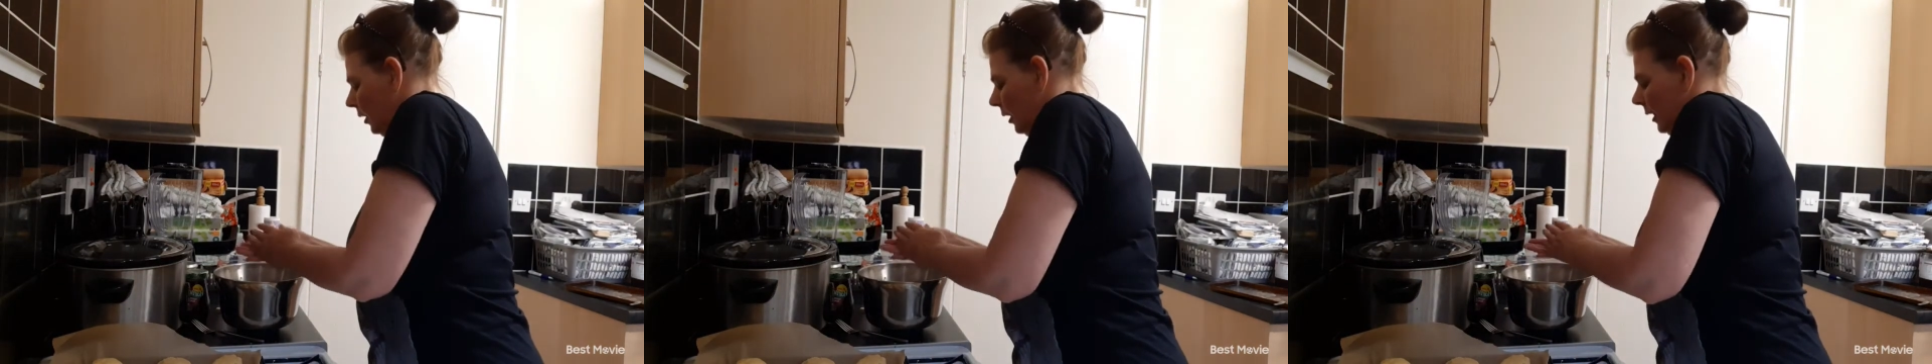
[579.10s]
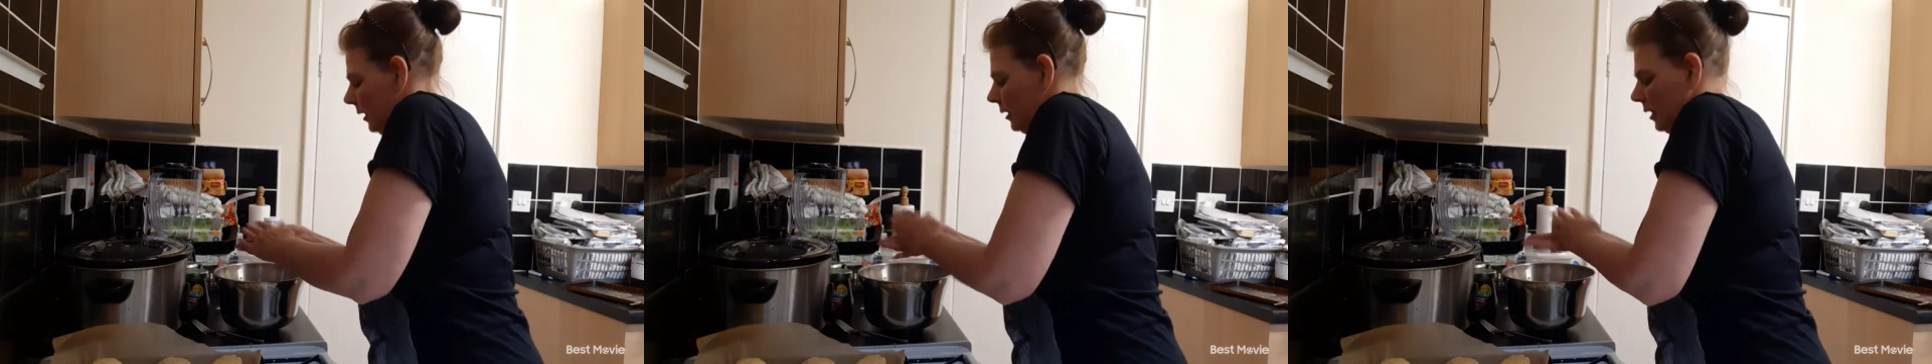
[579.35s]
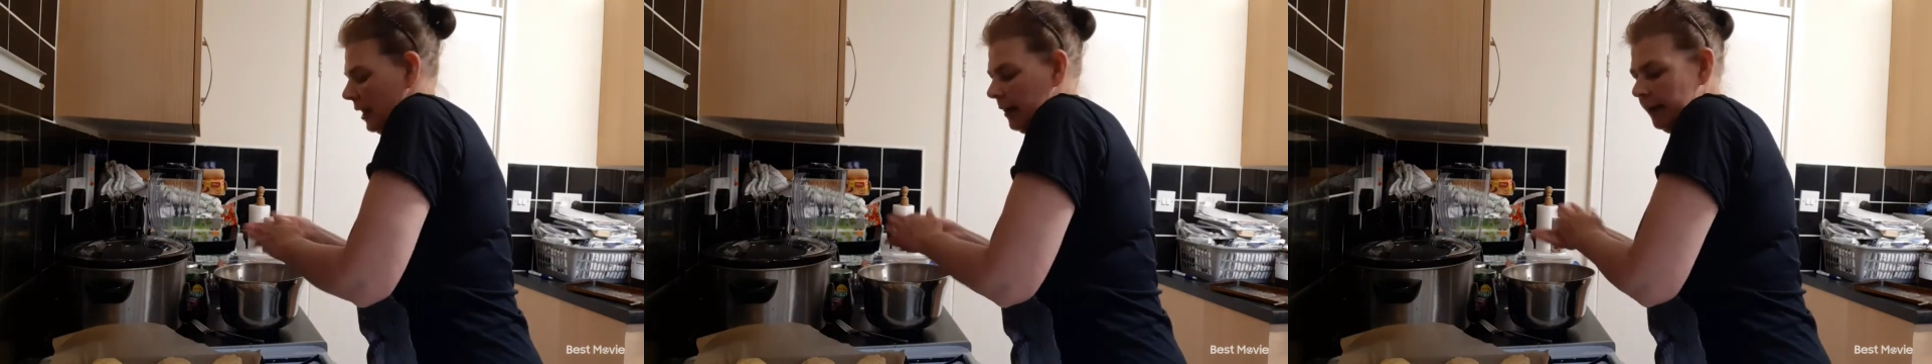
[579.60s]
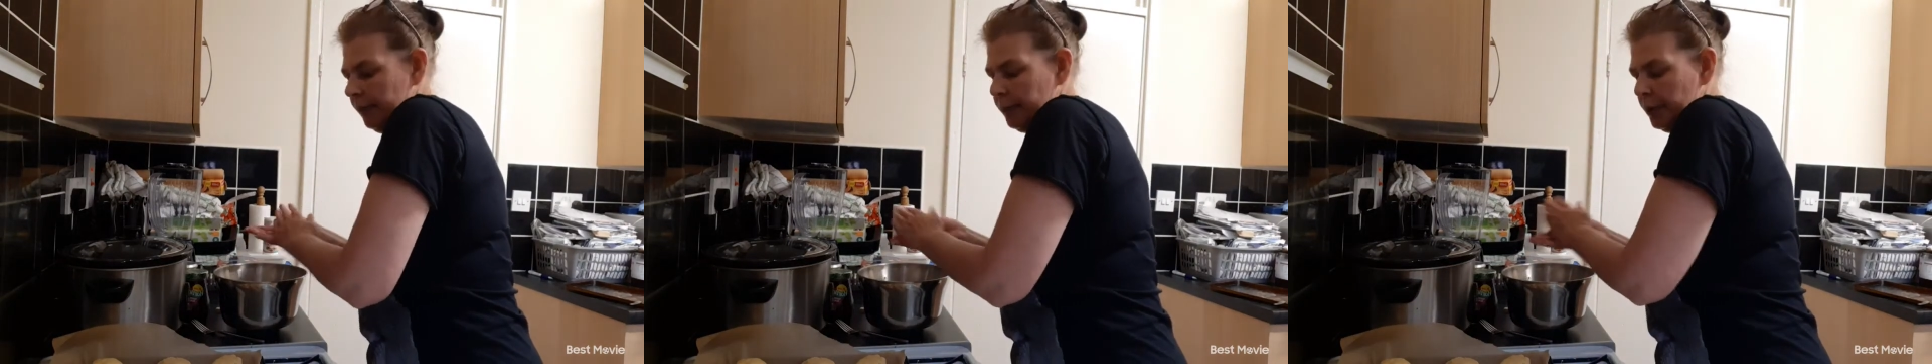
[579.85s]
and I
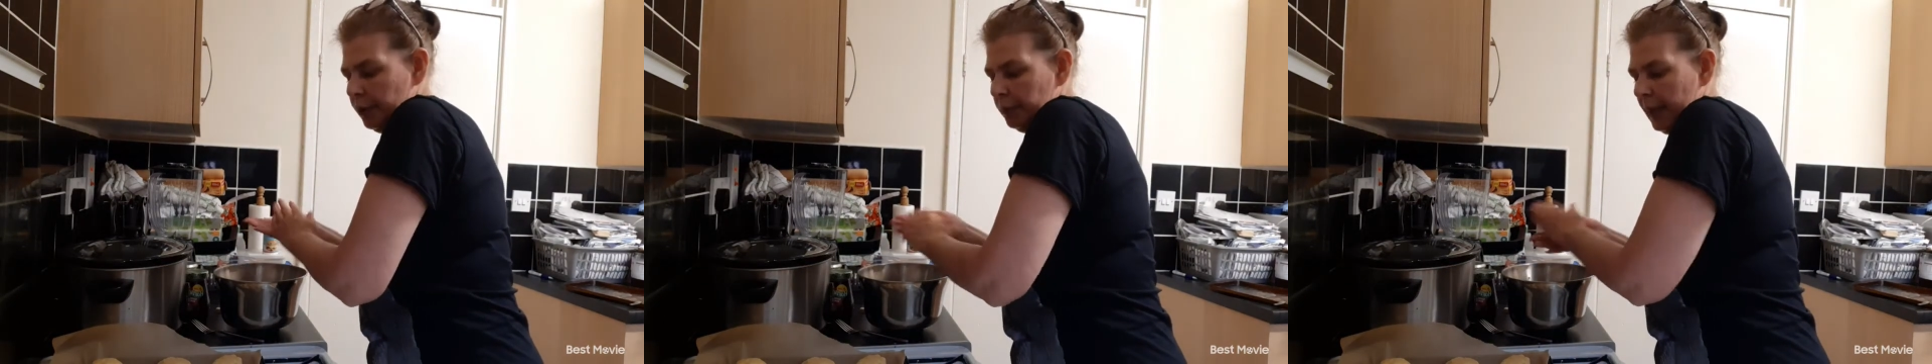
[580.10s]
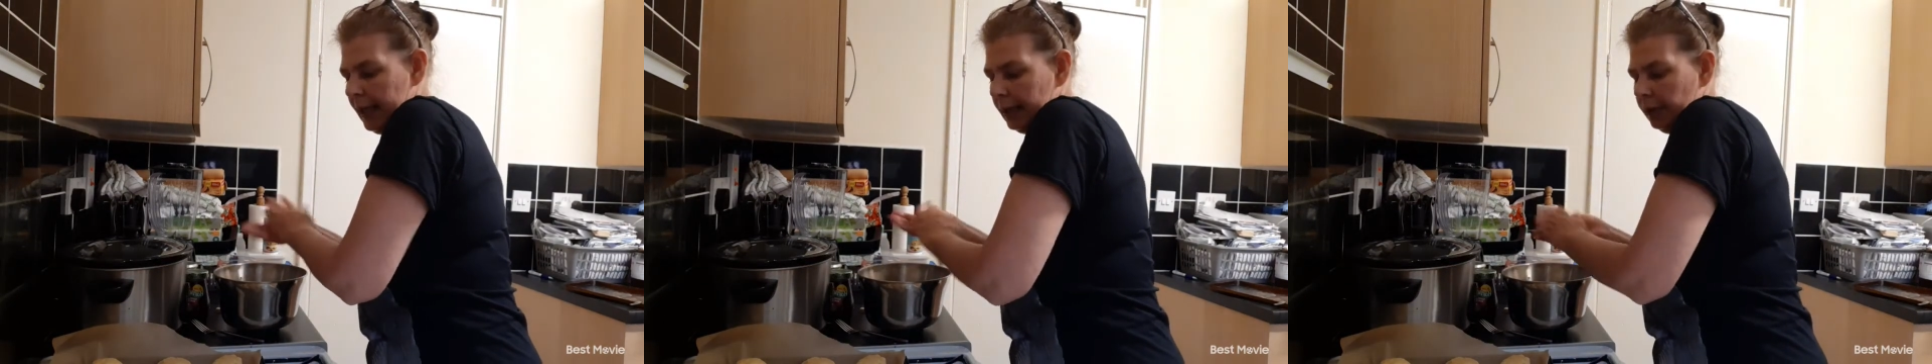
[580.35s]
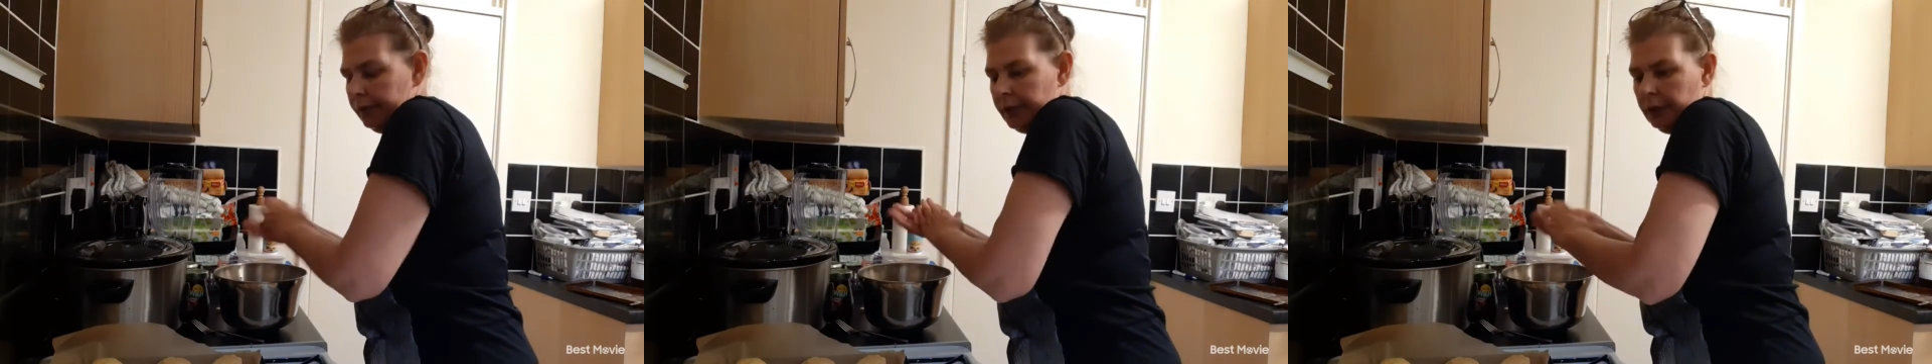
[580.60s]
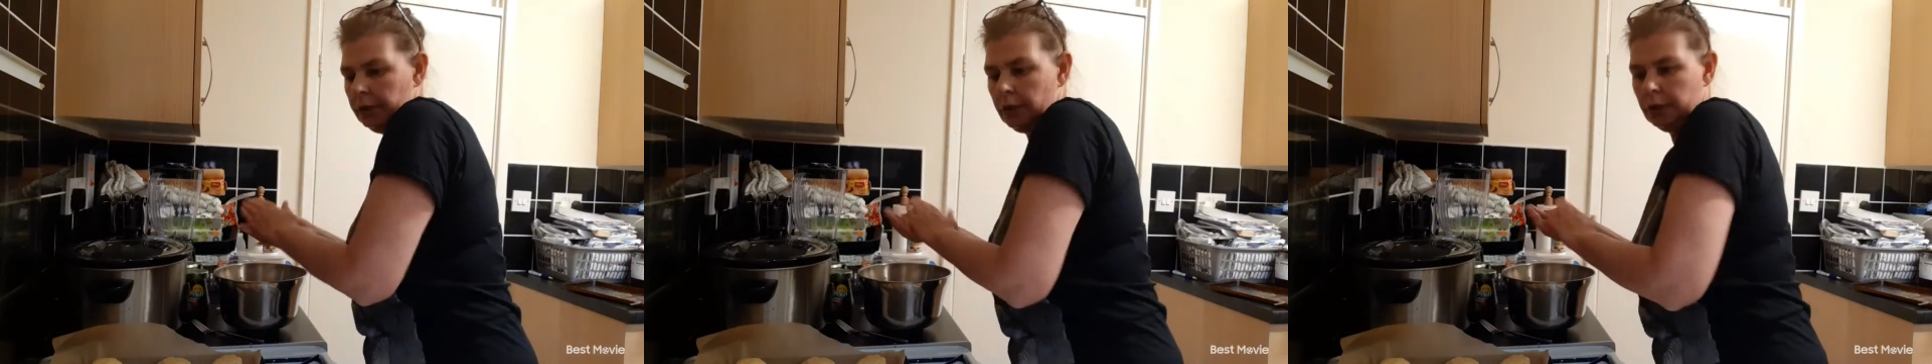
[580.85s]
have put my
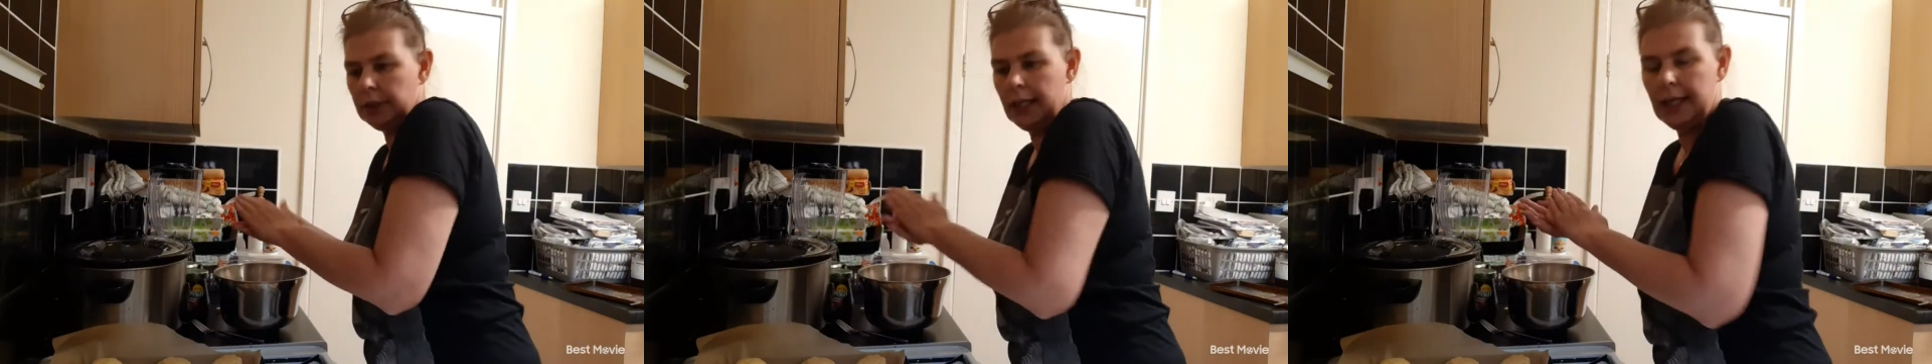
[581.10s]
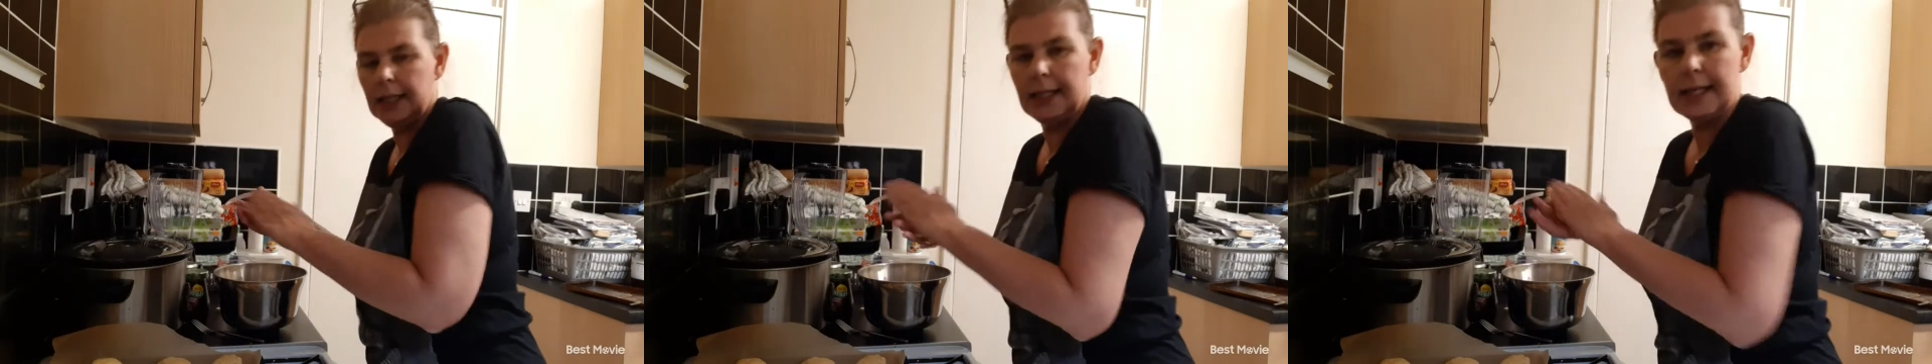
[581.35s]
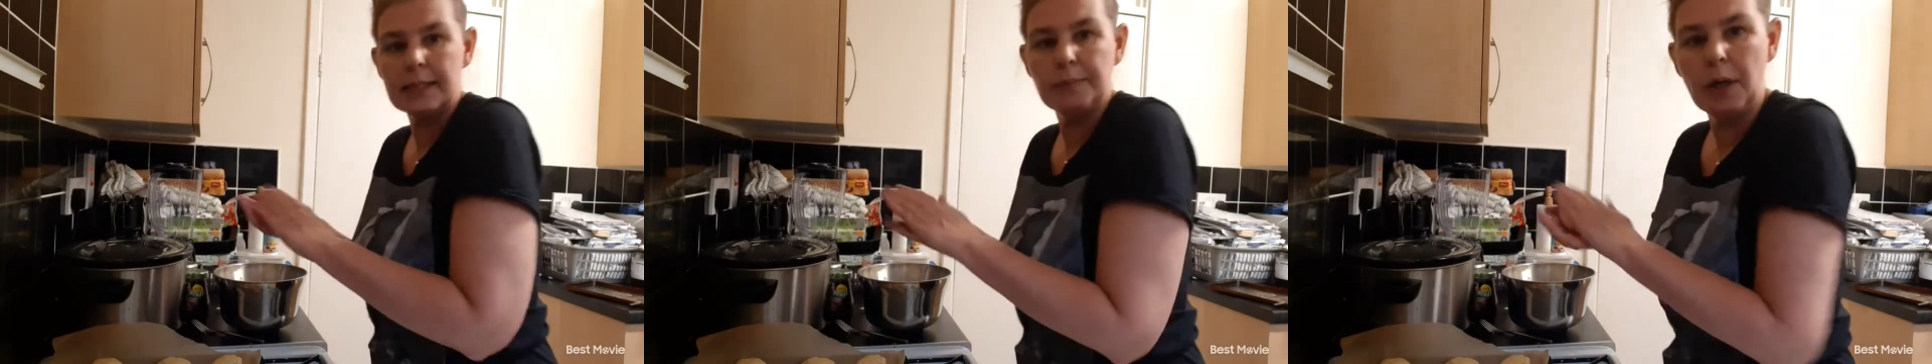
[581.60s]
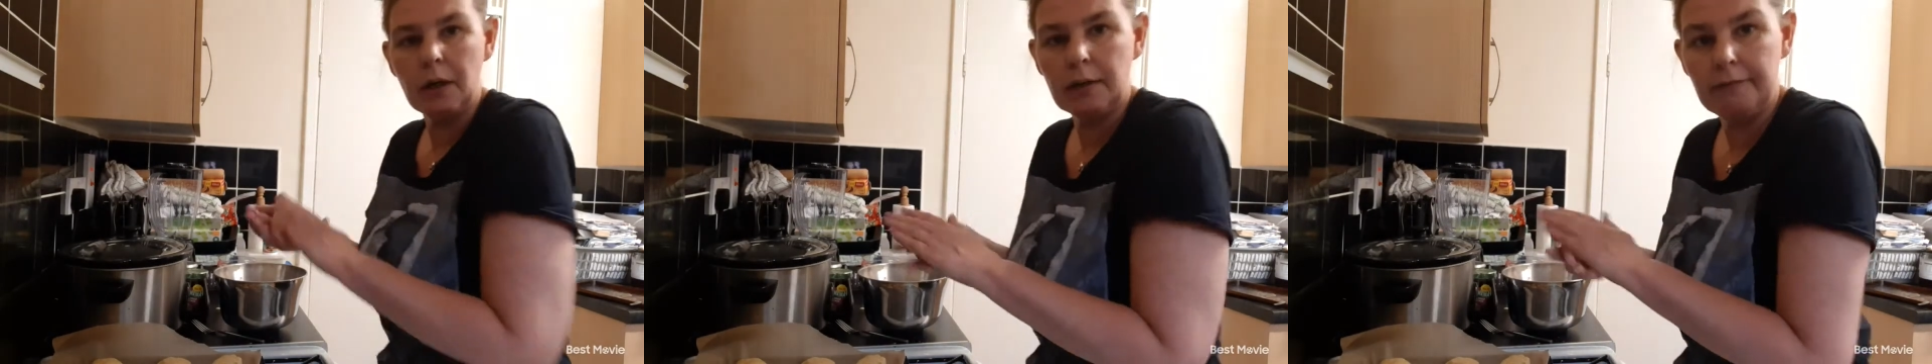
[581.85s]
oven on a gas
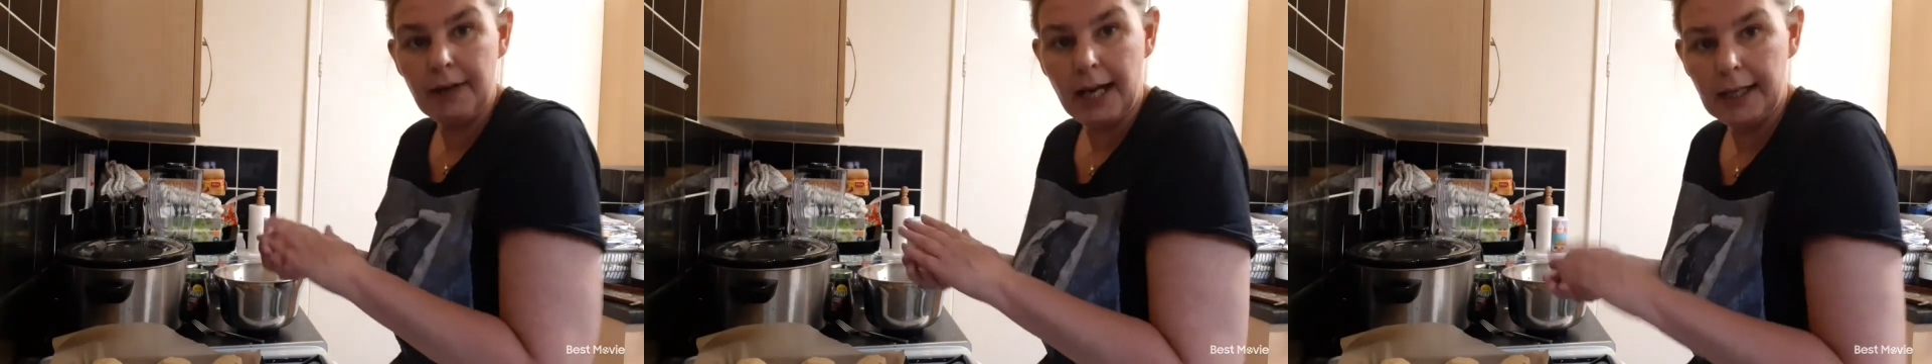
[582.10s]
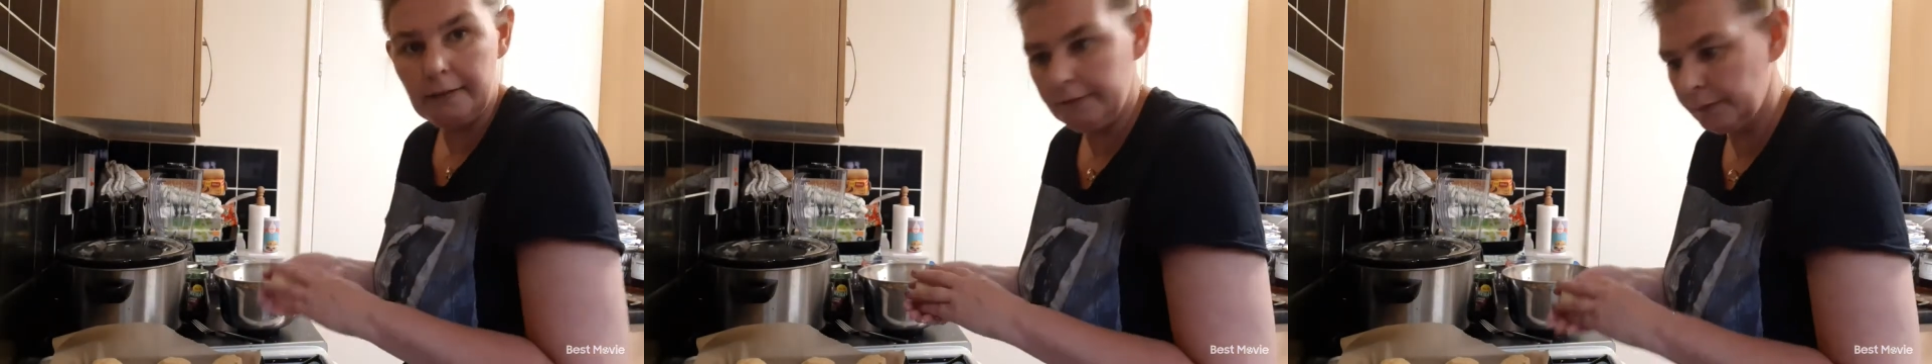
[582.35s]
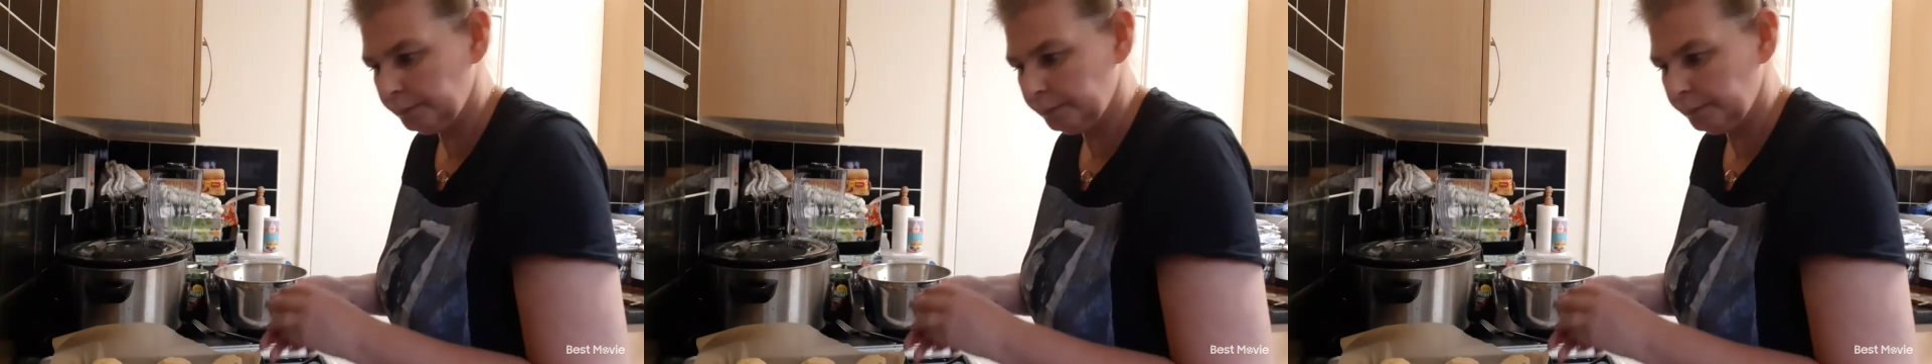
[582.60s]
mark 5,